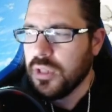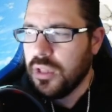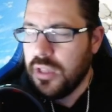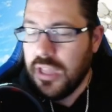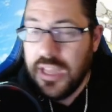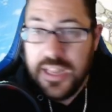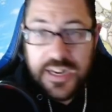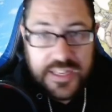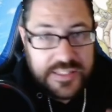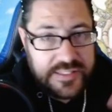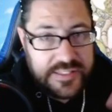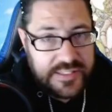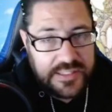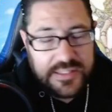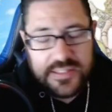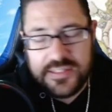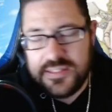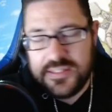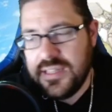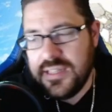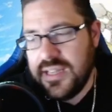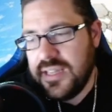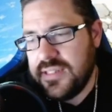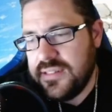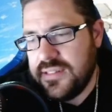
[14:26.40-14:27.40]
And I said
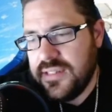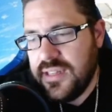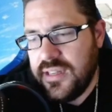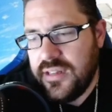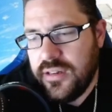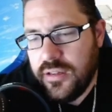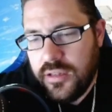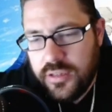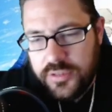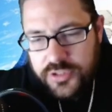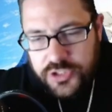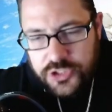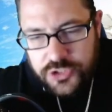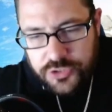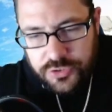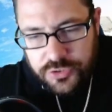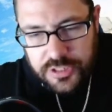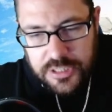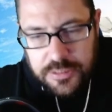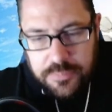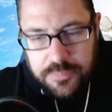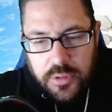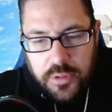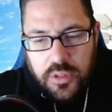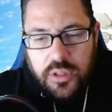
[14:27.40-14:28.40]
this last night on
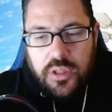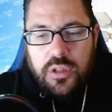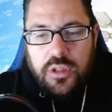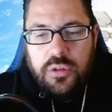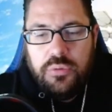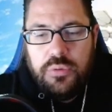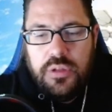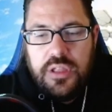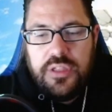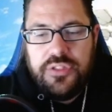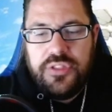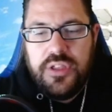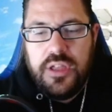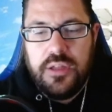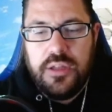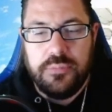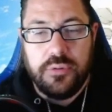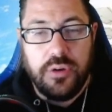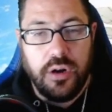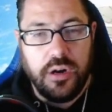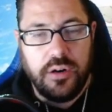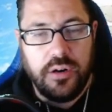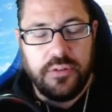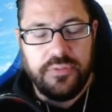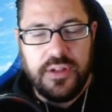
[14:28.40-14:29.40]
stream with um,
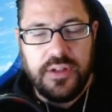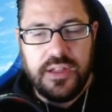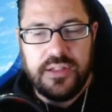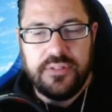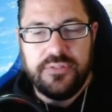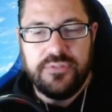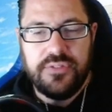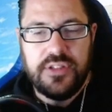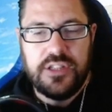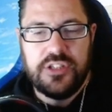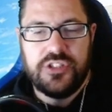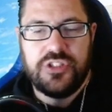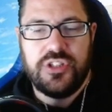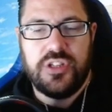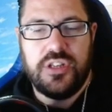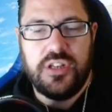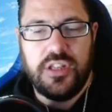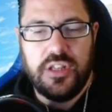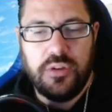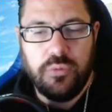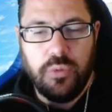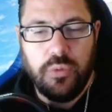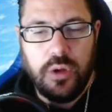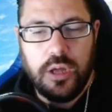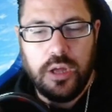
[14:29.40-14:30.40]
Cardfight Vision
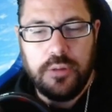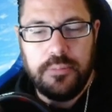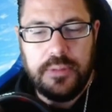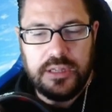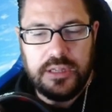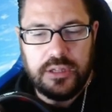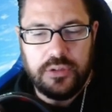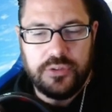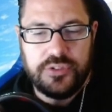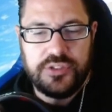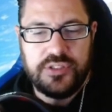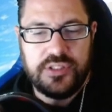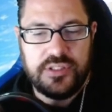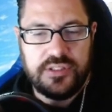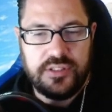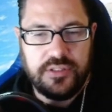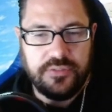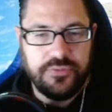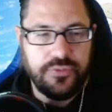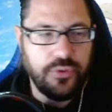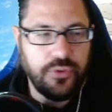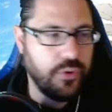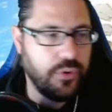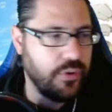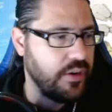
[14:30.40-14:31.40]
and Juan Mango
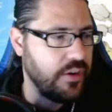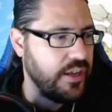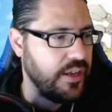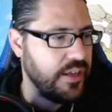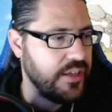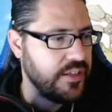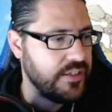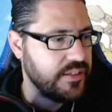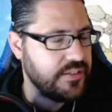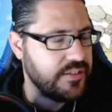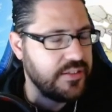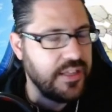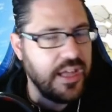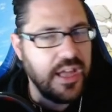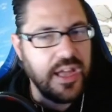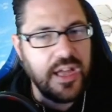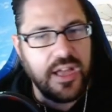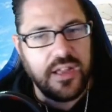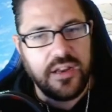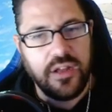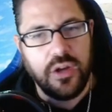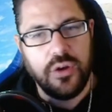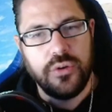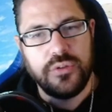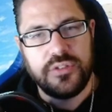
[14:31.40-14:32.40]
64 is
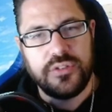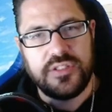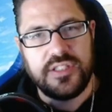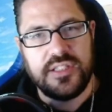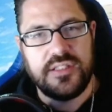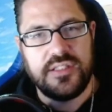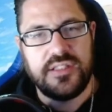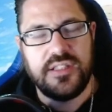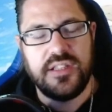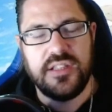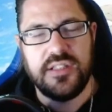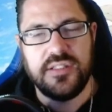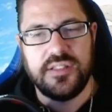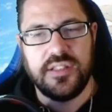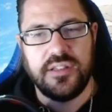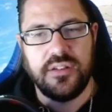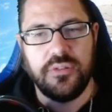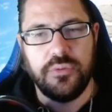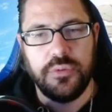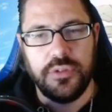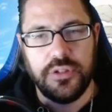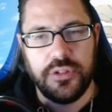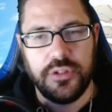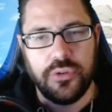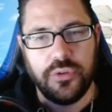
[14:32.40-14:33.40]
that OTT is in a
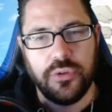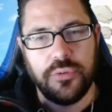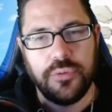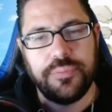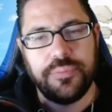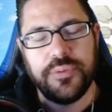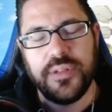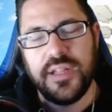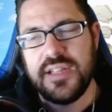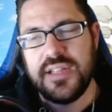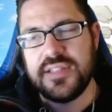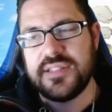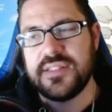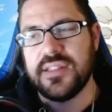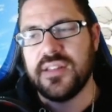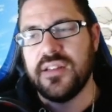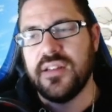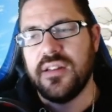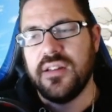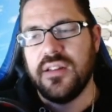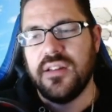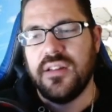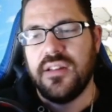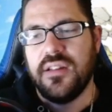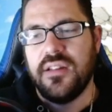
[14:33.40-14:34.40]
really cool place
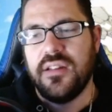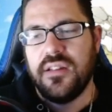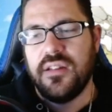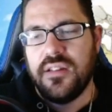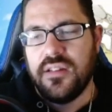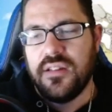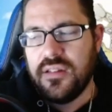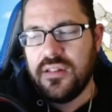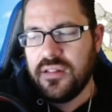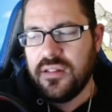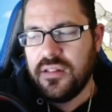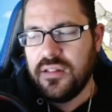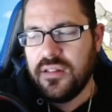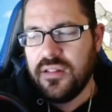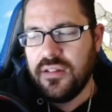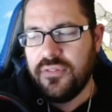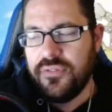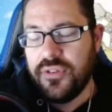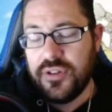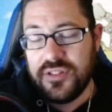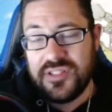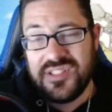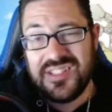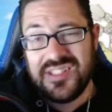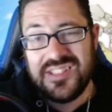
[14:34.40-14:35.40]

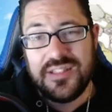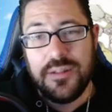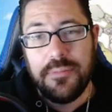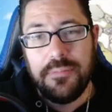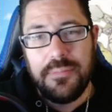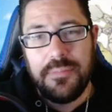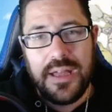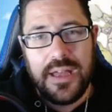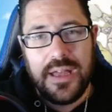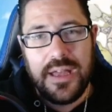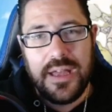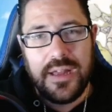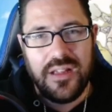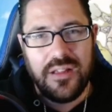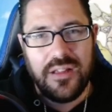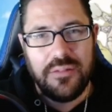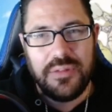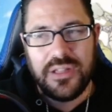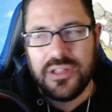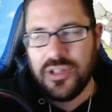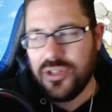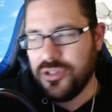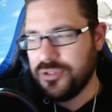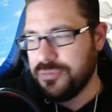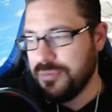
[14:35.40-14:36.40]
versus the meta
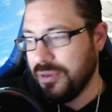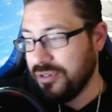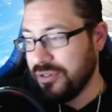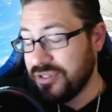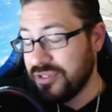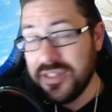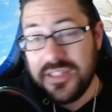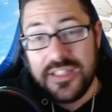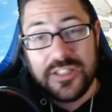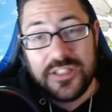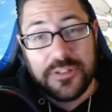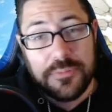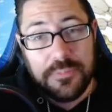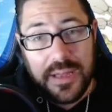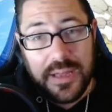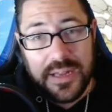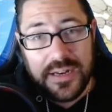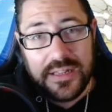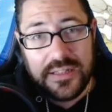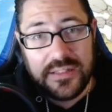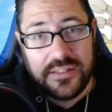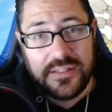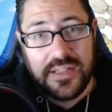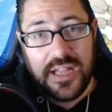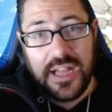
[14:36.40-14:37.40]
because most of these
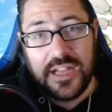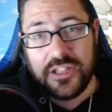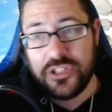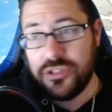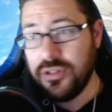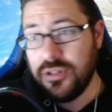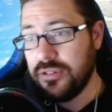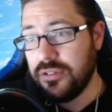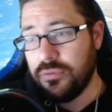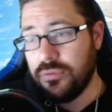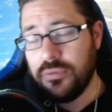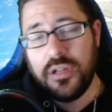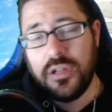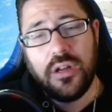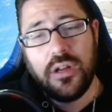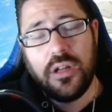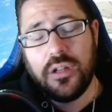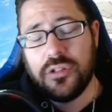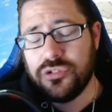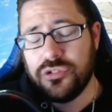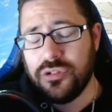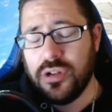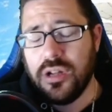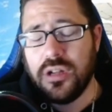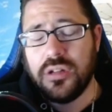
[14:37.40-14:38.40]
meta decks you have to run
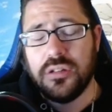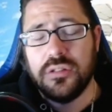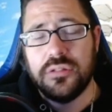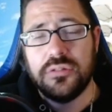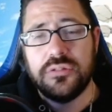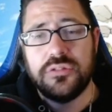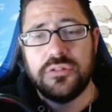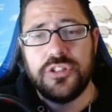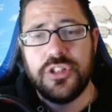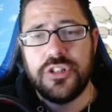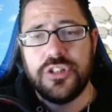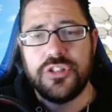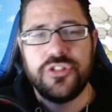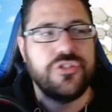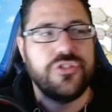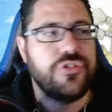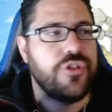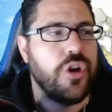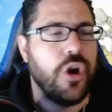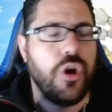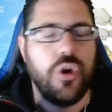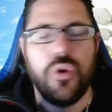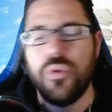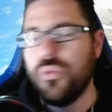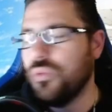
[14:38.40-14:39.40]
all draw. There's
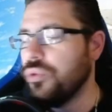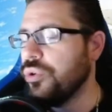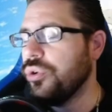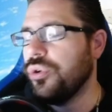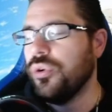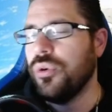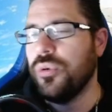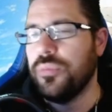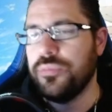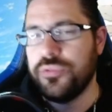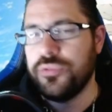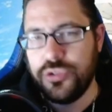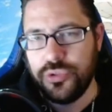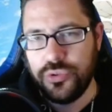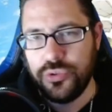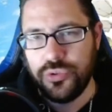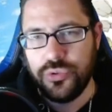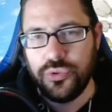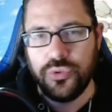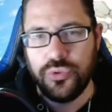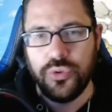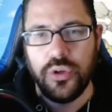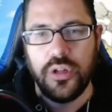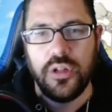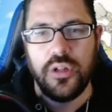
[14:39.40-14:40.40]
no room
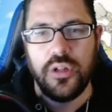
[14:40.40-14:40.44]
to,